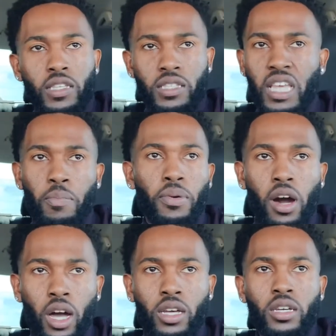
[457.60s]

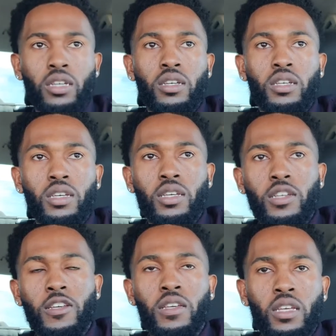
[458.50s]
D-Book,
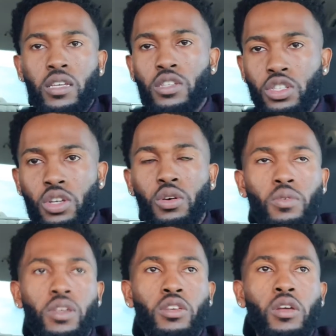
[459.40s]
shoot,
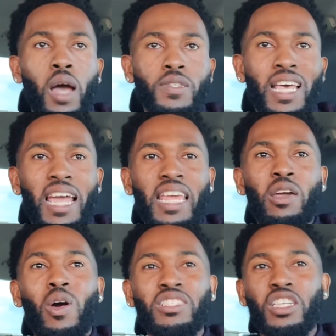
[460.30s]
he
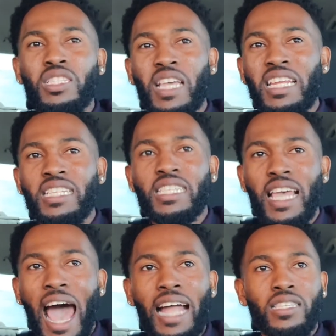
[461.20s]
wasn't just hitting
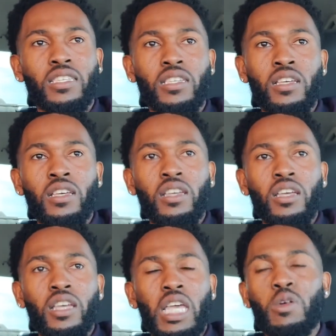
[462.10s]
shots.
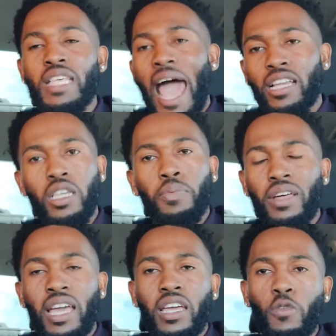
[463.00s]
He was actually
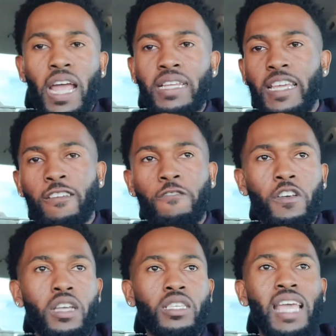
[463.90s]
playing great
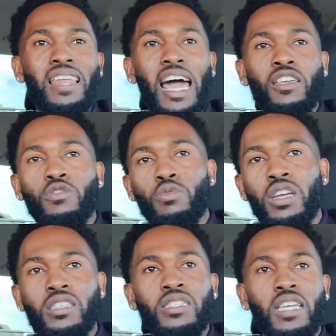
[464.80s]
defense. He had like
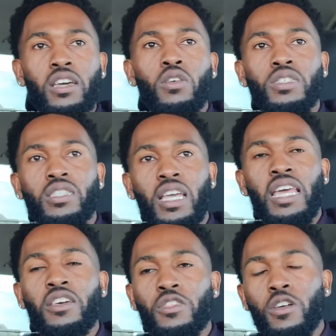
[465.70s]
3 steals in
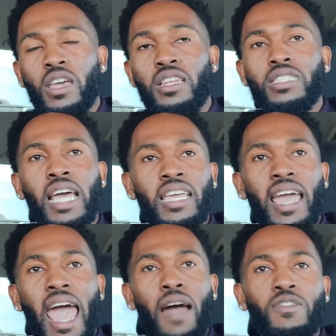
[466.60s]
the second
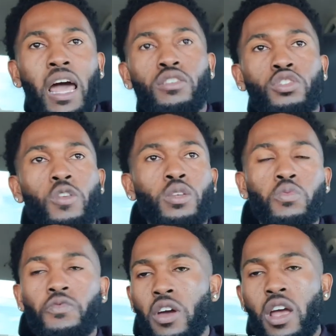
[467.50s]
half down the stretch.
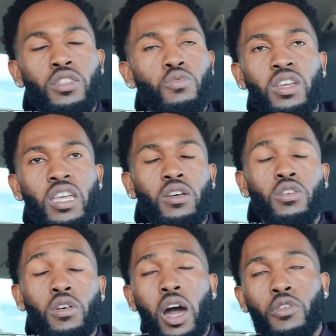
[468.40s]
Three
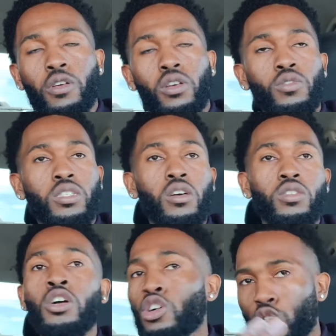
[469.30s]
critical steals.
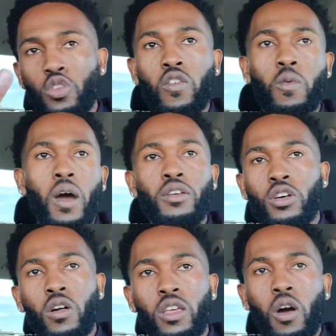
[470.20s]
2 of them on
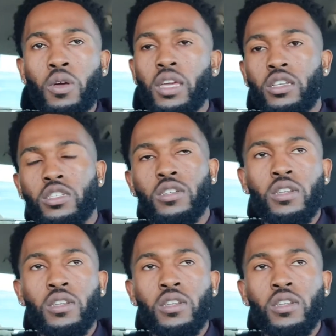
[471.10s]
Nikola Jokic.